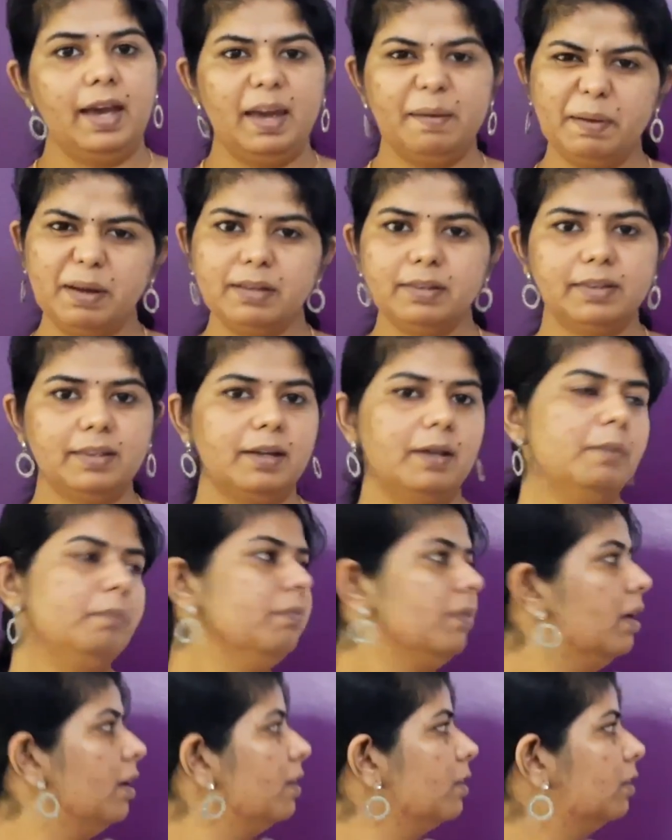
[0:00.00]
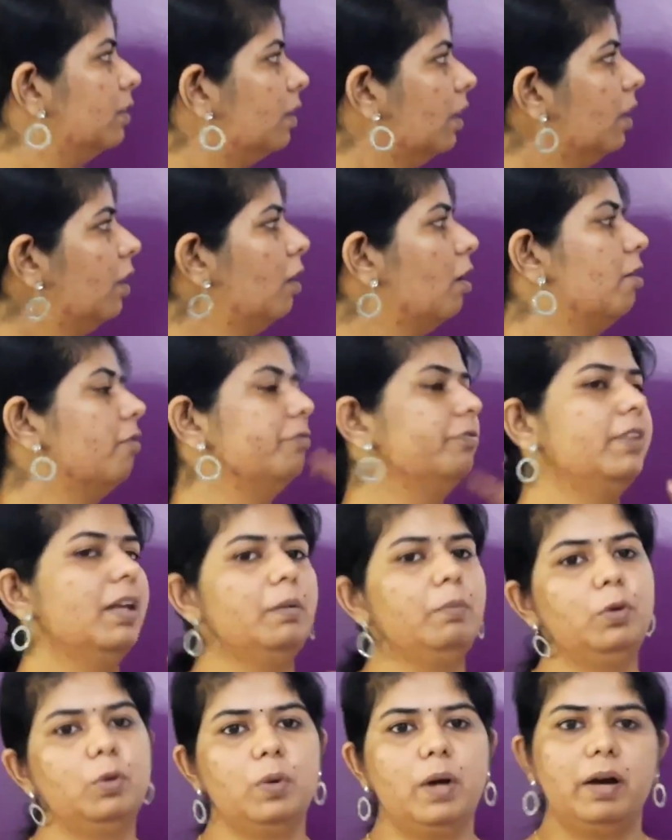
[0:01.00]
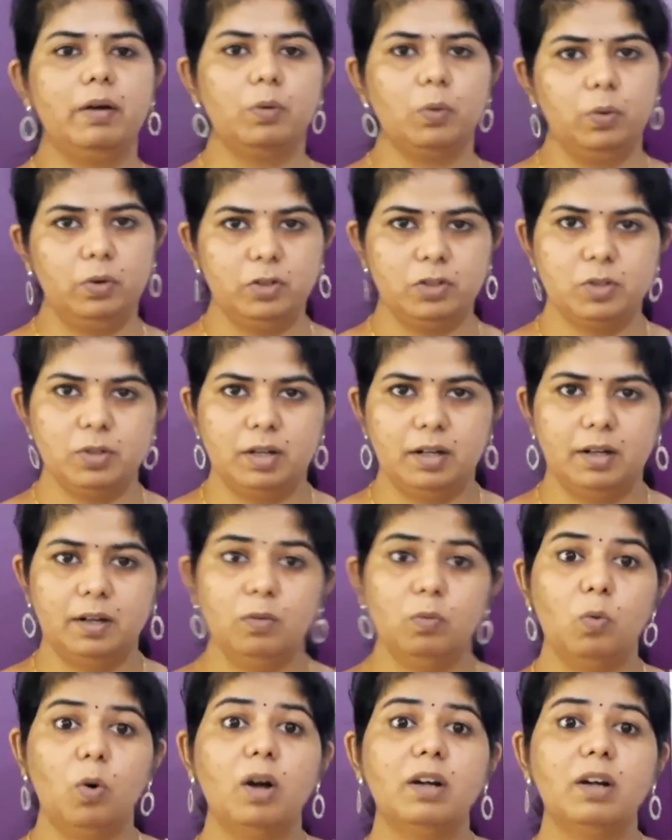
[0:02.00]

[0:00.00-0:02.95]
And then 3 of them you are going to learn